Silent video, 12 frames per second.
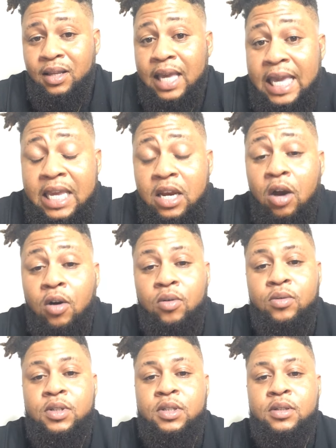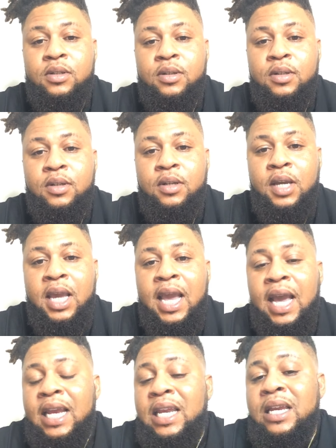He knows.
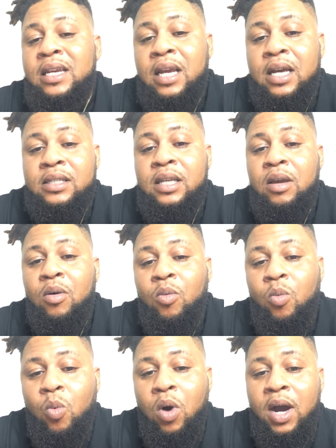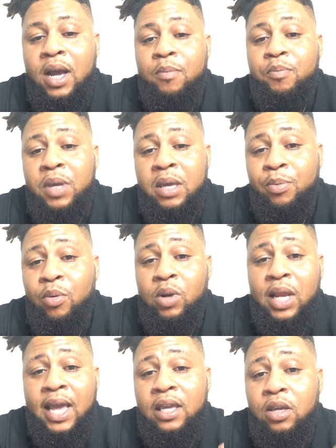And he doesn't want people
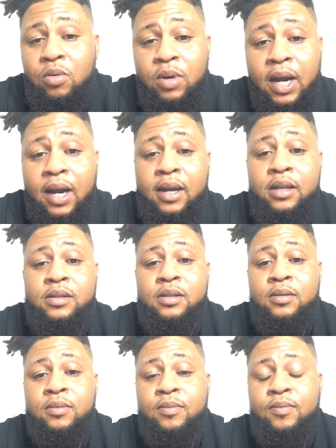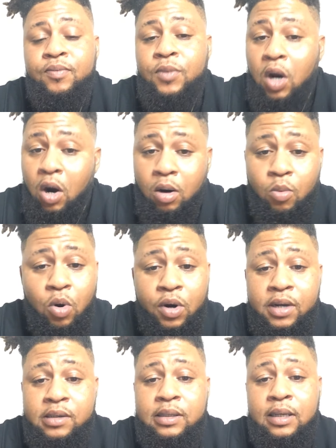like you guys,
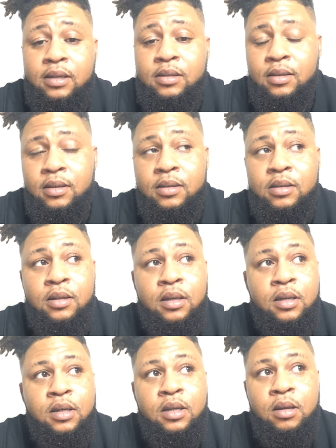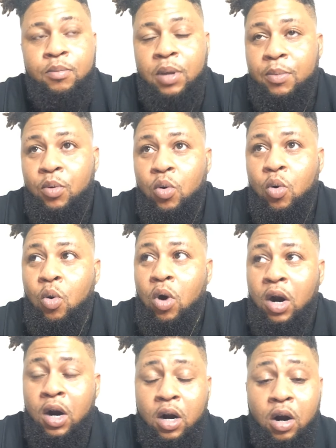hardworking citizens, people who
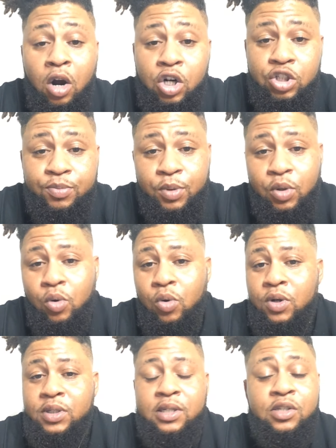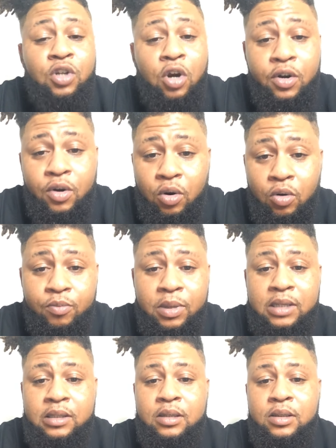are entrepreneurs and starting your own
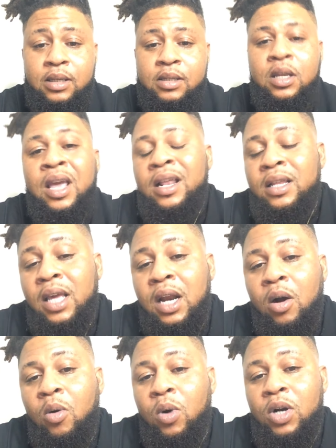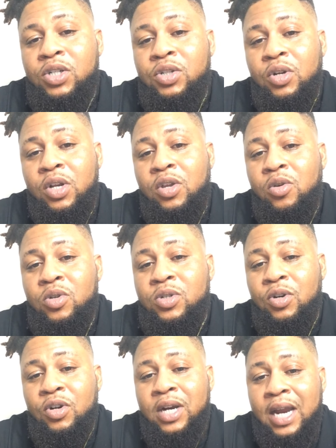businesses. They don't want you to use
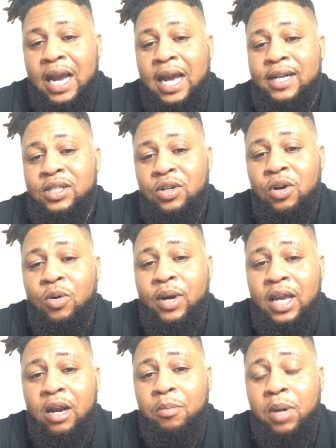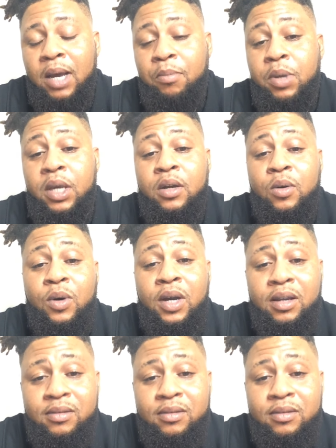your cash to go ahead and buy Bitcoin.